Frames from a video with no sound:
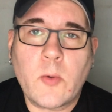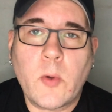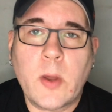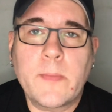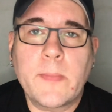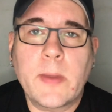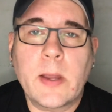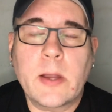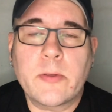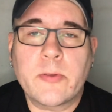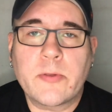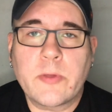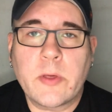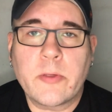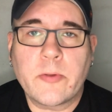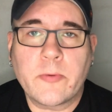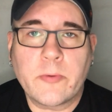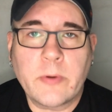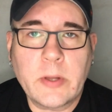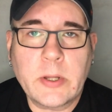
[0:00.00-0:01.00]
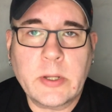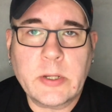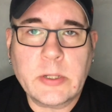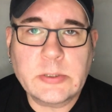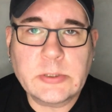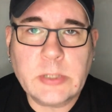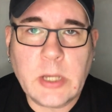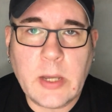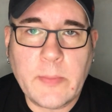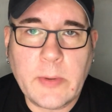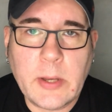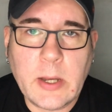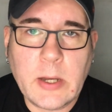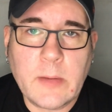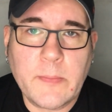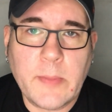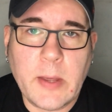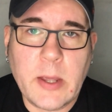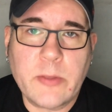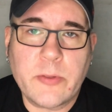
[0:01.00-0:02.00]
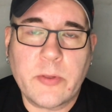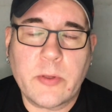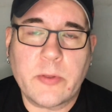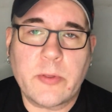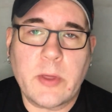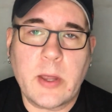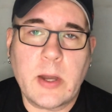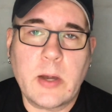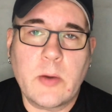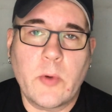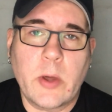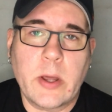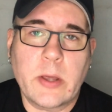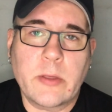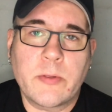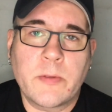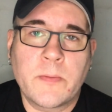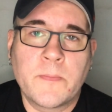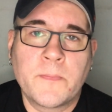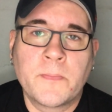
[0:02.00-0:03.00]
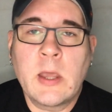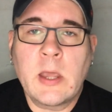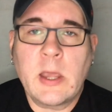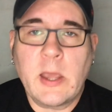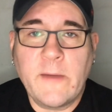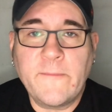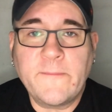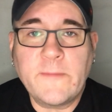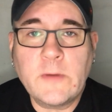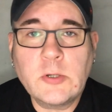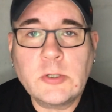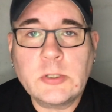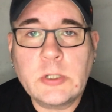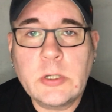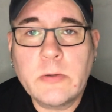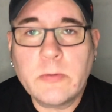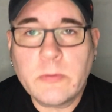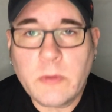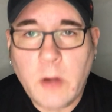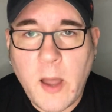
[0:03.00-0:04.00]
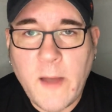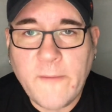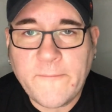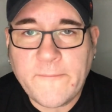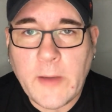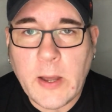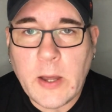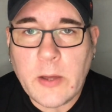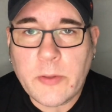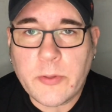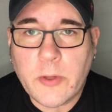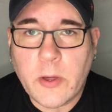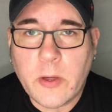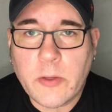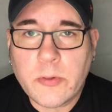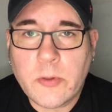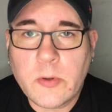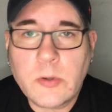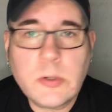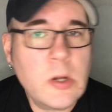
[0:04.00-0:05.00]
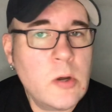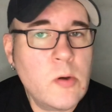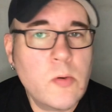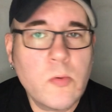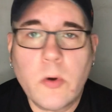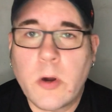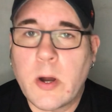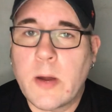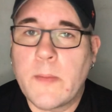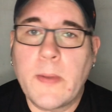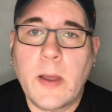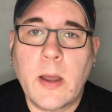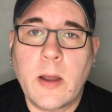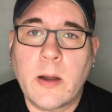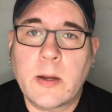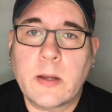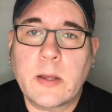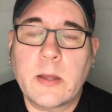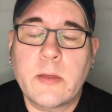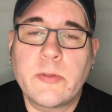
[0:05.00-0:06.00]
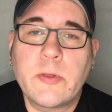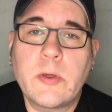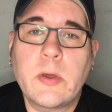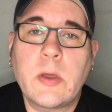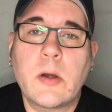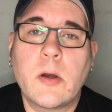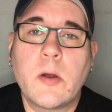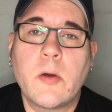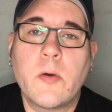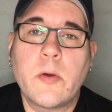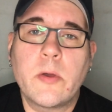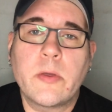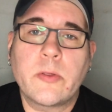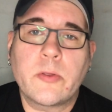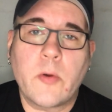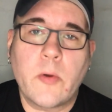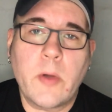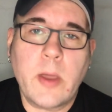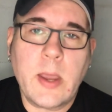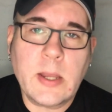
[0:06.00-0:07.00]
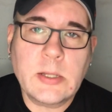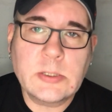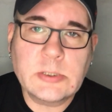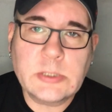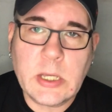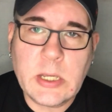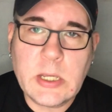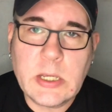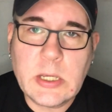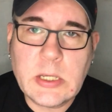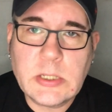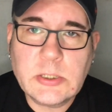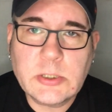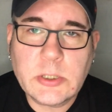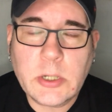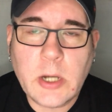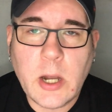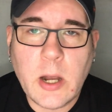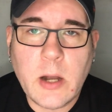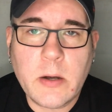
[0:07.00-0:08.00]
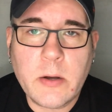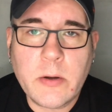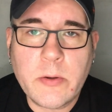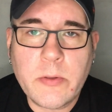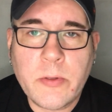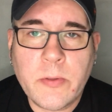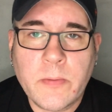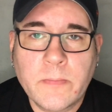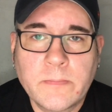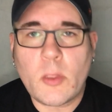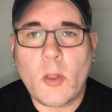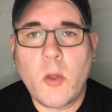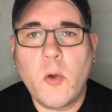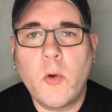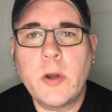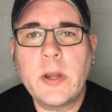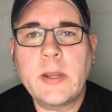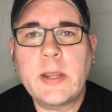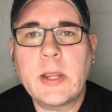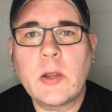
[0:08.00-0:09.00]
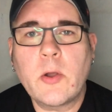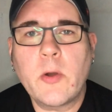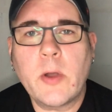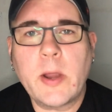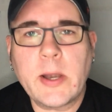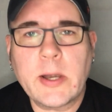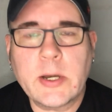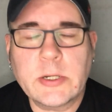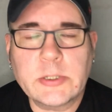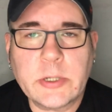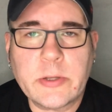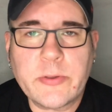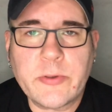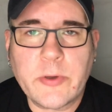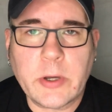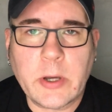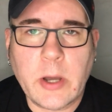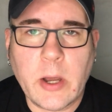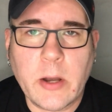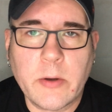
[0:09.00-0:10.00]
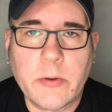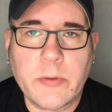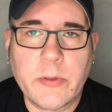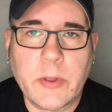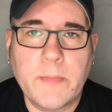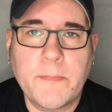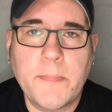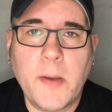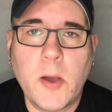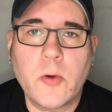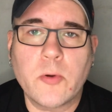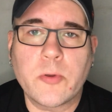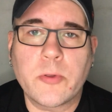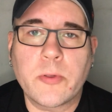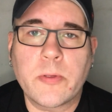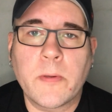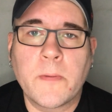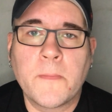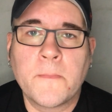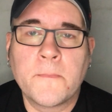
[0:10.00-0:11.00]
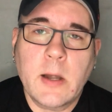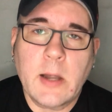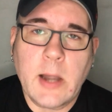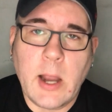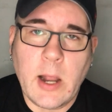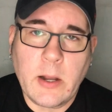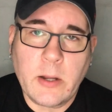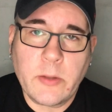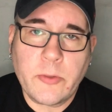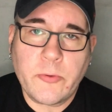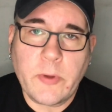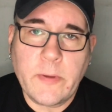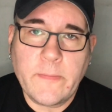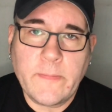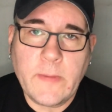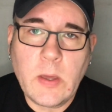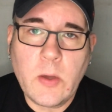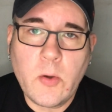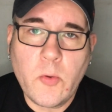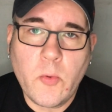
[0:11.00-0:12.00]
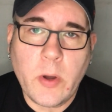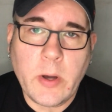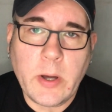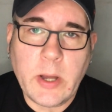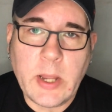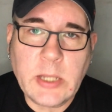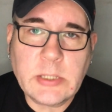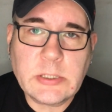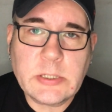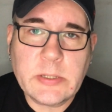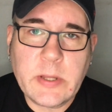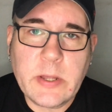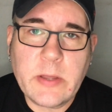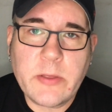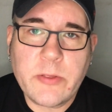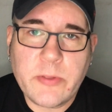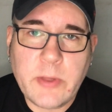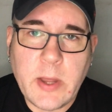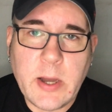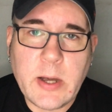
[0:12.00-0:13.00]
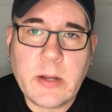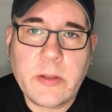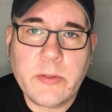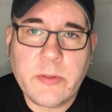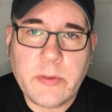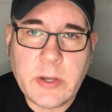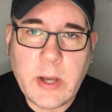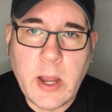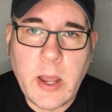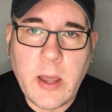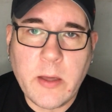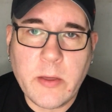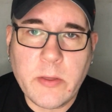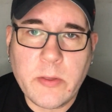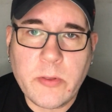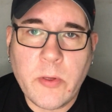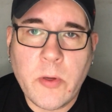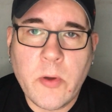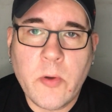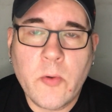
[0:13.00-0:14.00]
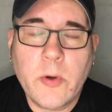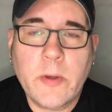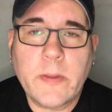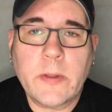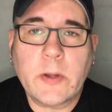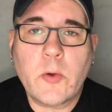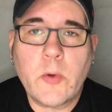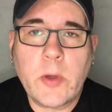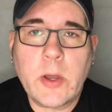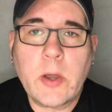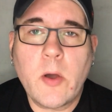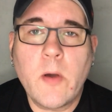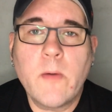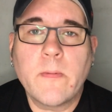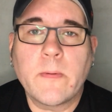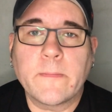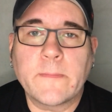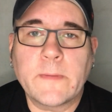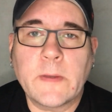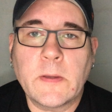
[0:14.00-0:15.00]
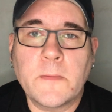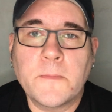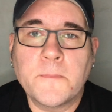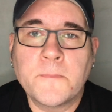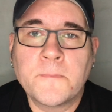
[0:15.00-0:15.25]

white balance does a really good job of getting basics anyways. If you shoot raw files also, don't worry about it because you can always go ahead and change your colors, or you can go ahead and adjust your colors in post. Now let's review what each of these settings does with a quick overview.